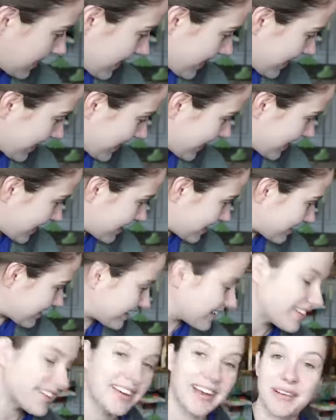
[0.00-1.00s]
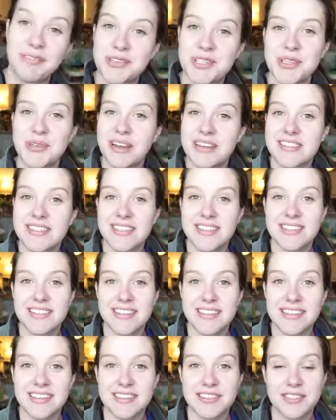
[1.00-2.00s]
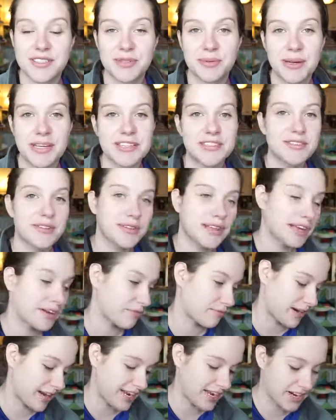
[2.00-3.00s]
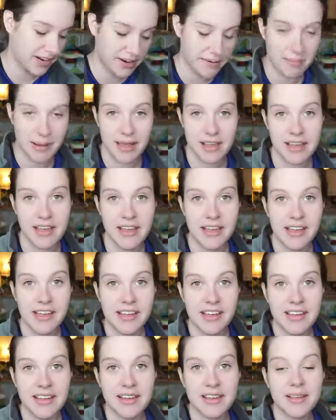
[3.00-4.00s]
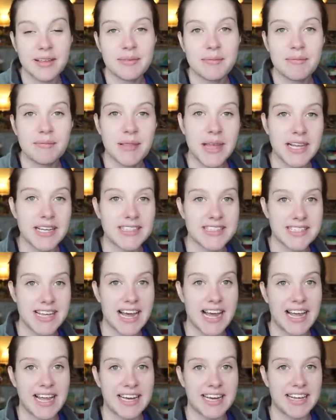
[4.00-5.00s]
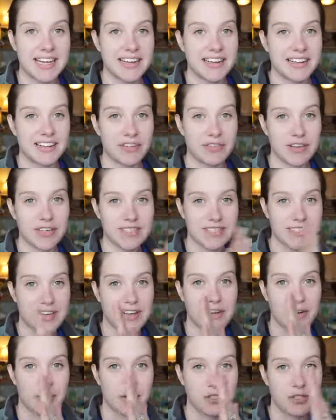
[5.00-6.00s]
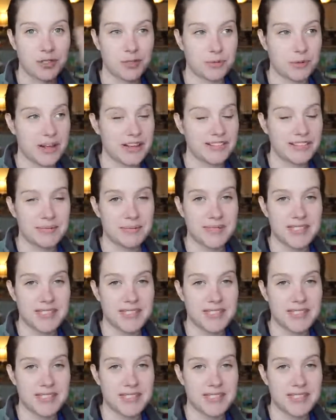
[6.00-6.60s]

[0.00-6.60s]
Hi. I wish you guys could see this. The twins are like right here at my like side, and Olivia's like directly